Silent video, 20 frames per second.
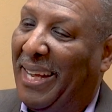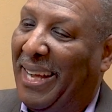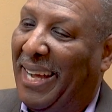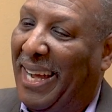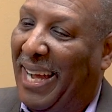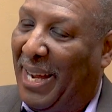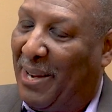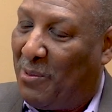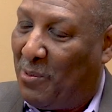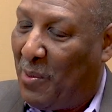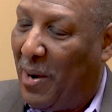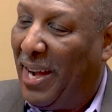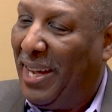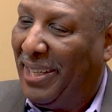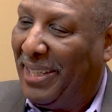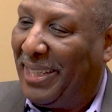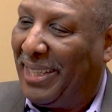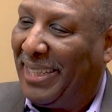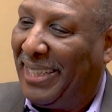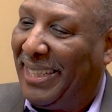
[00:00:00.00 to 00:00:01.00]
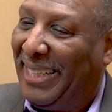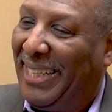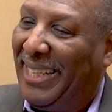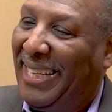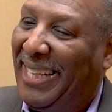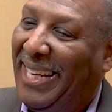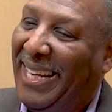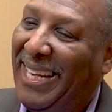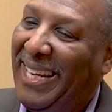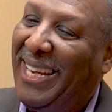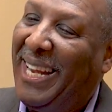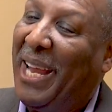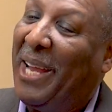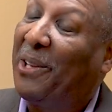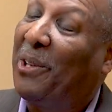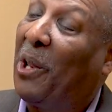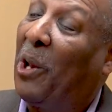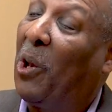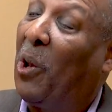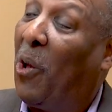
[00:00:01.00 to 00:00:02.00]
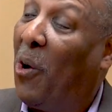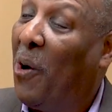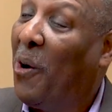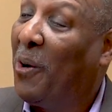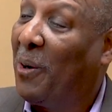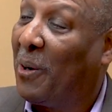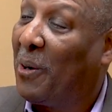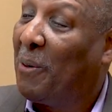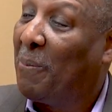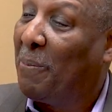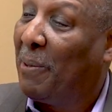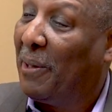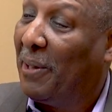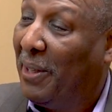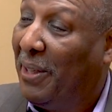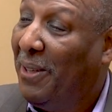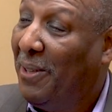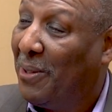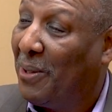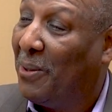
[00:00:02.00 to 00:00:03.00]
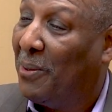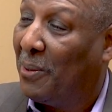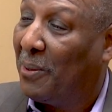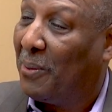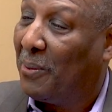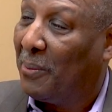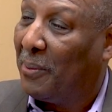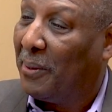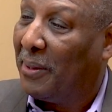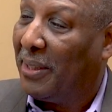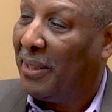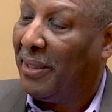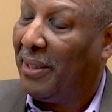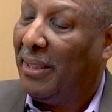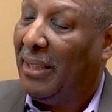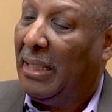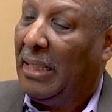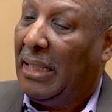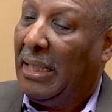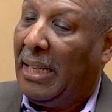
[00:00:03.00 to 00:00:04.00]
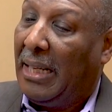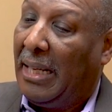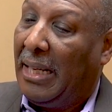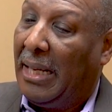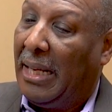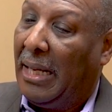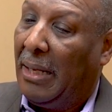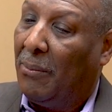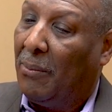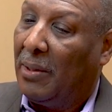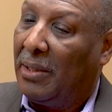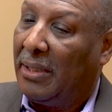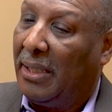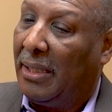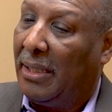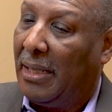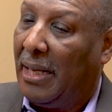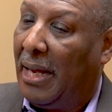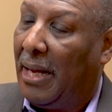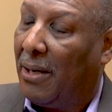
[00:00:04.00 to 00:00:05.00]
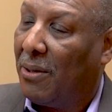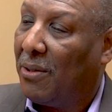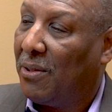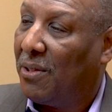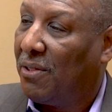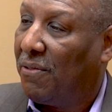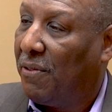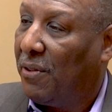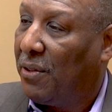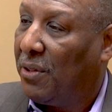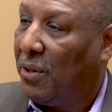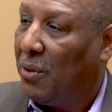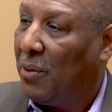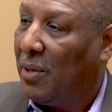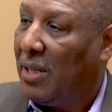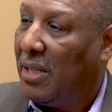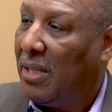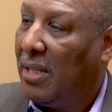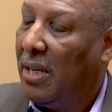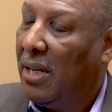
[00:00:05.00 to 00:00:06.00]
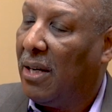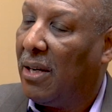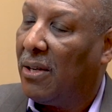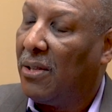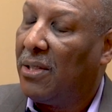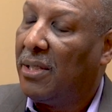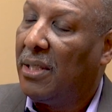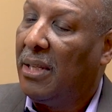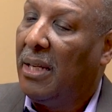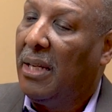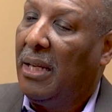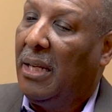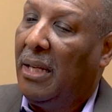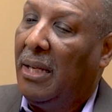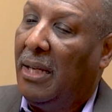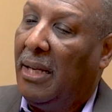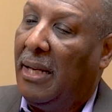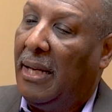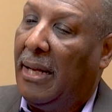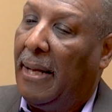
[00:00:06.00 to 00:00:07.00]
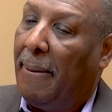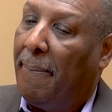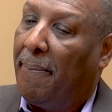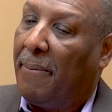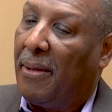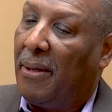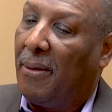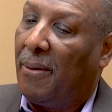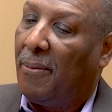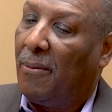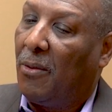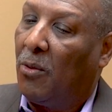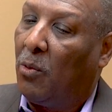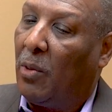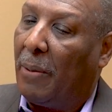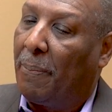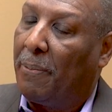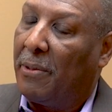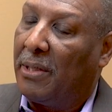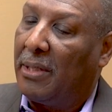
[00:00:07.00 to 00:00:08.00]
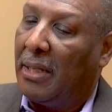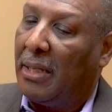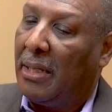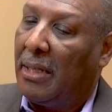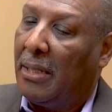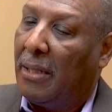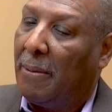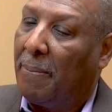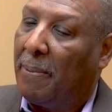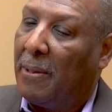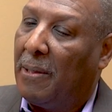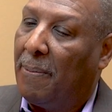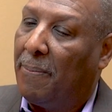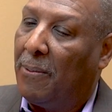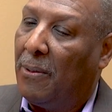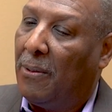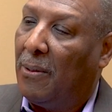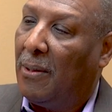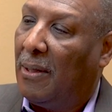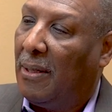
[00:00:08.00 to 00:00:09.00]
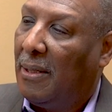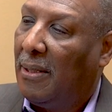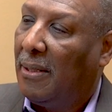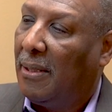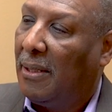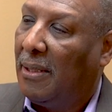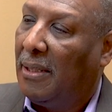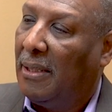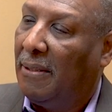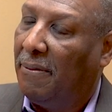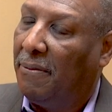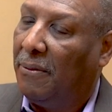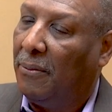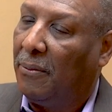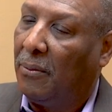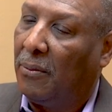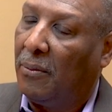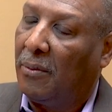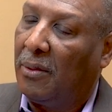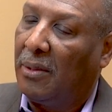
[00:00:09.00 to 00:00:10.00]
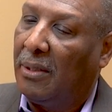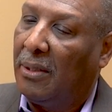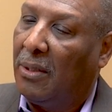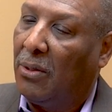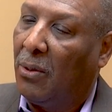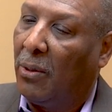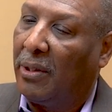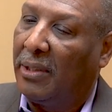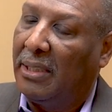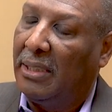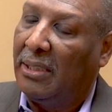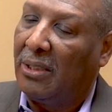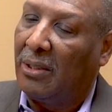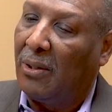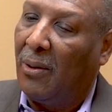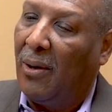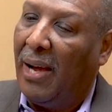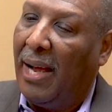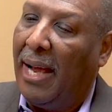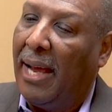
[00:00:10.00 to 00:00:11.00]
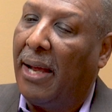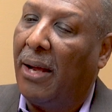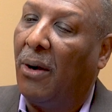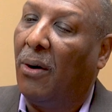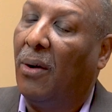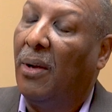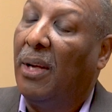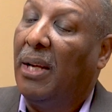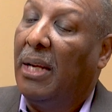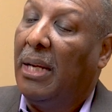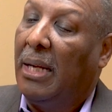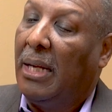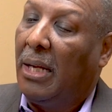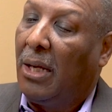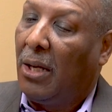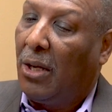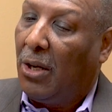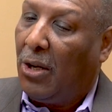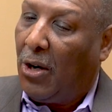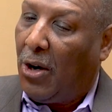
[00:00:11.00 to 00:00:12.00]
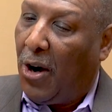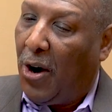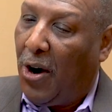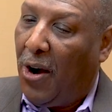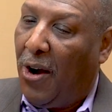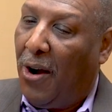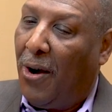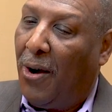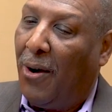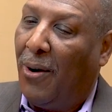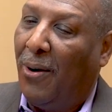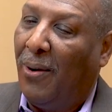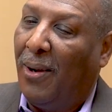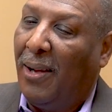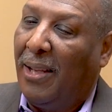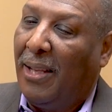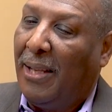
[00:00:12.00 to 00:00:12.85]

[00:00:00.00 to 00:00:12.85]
ironically, he had the longer political career and was in Congress for 30 years, representing the people of Northeast Ohio. Carl